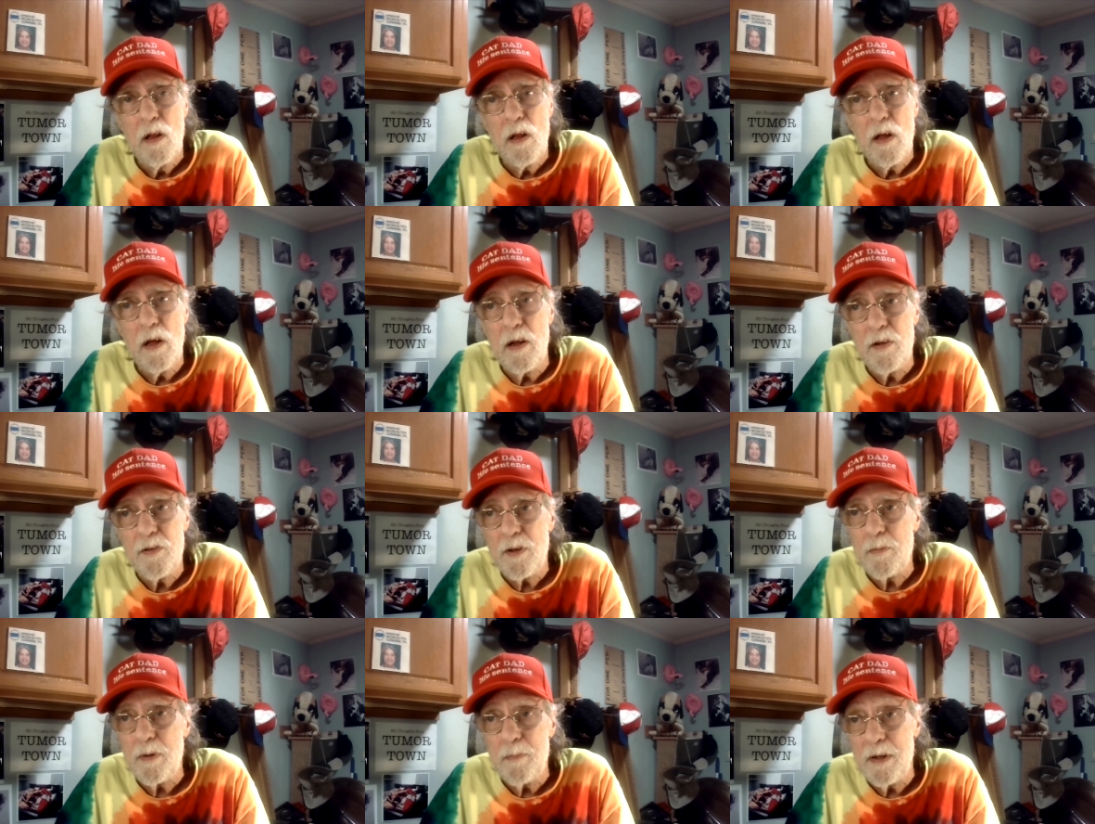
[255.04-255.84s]
And
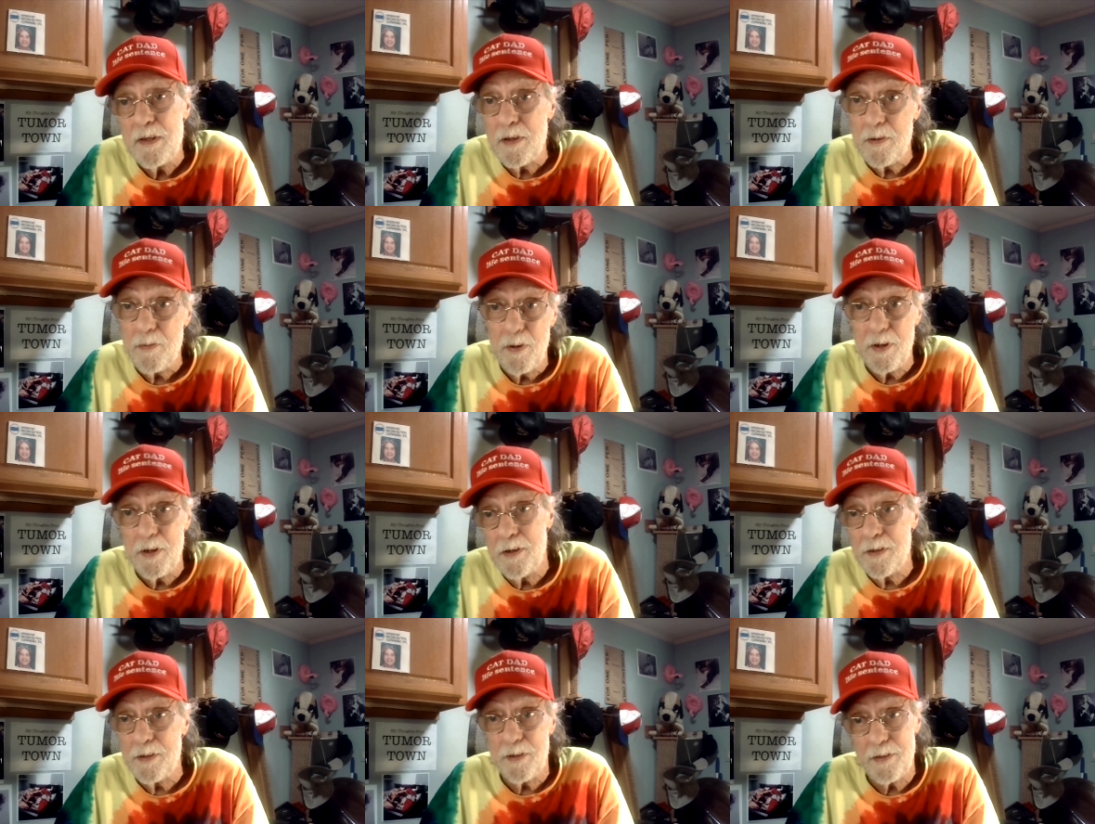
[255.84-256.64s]
somebody may say, well,
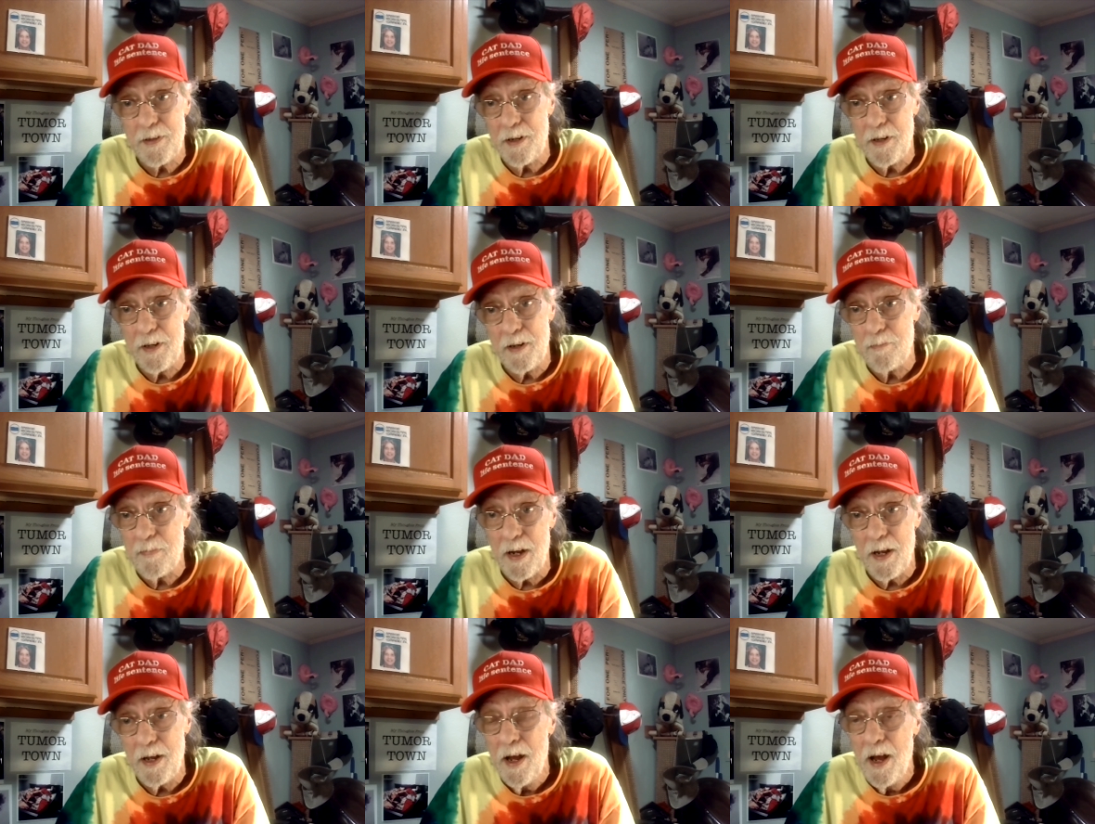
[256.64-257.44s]
you're just going to get
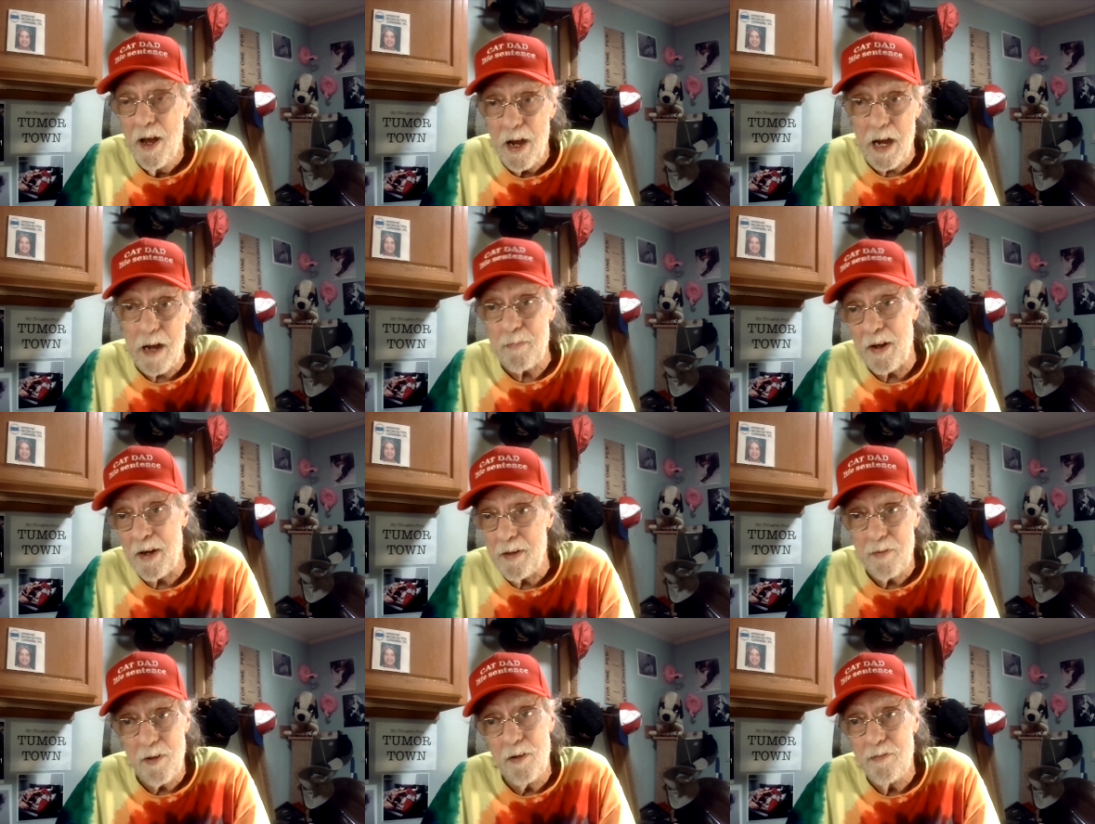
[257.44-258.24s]
I'm not
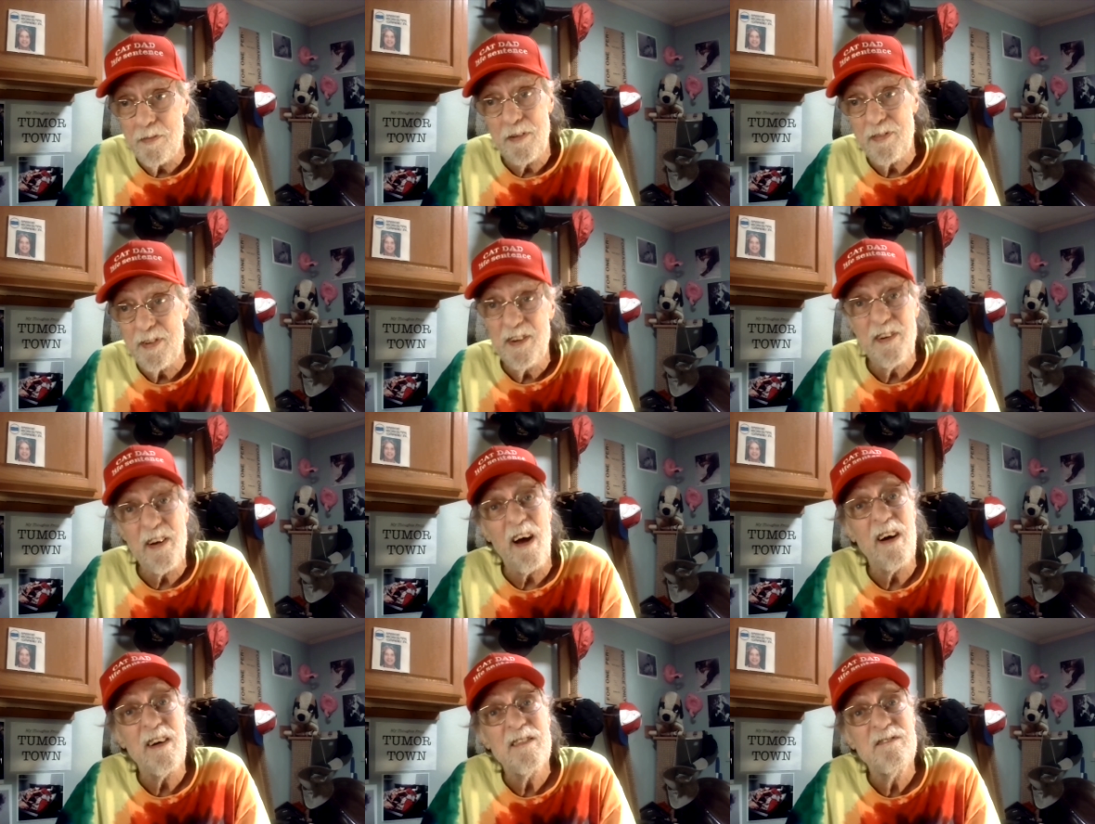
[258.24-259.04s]
even going to vote for you at
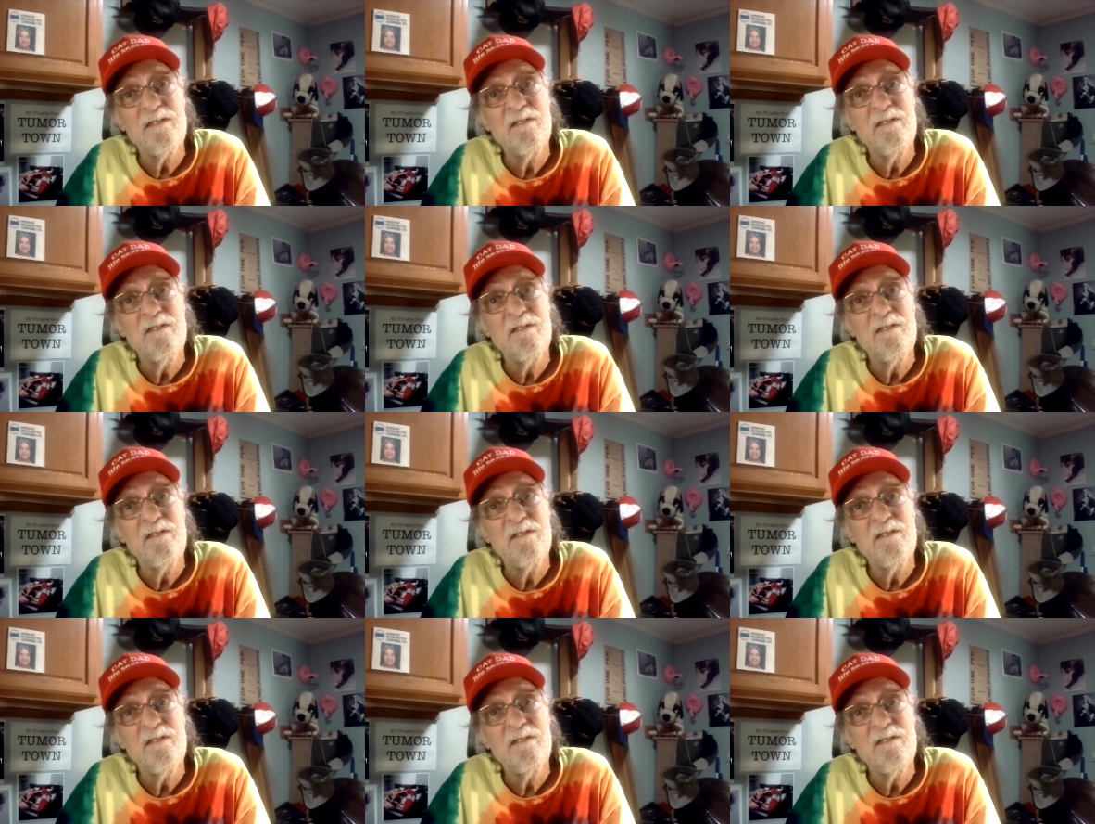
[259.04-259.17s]
all.